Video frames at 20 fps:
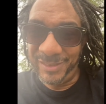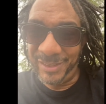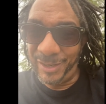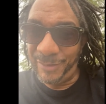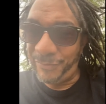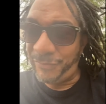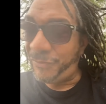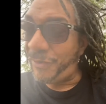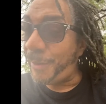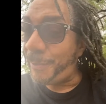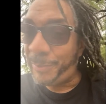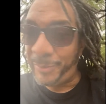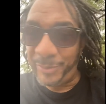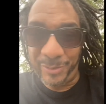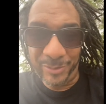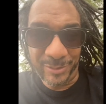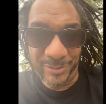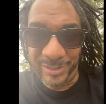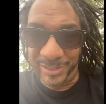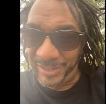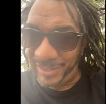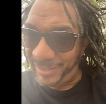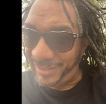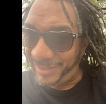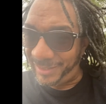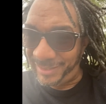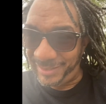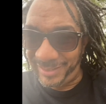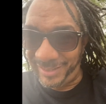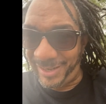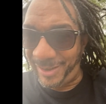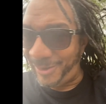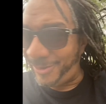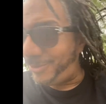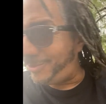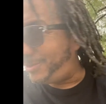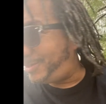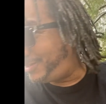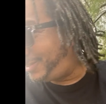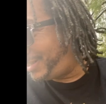A frupple,
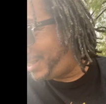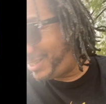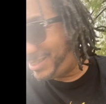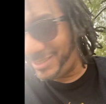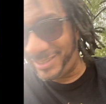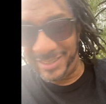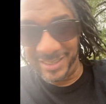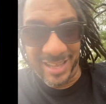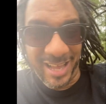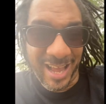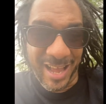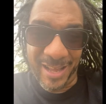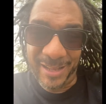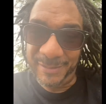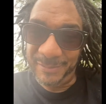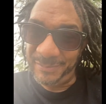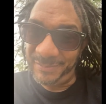this or that.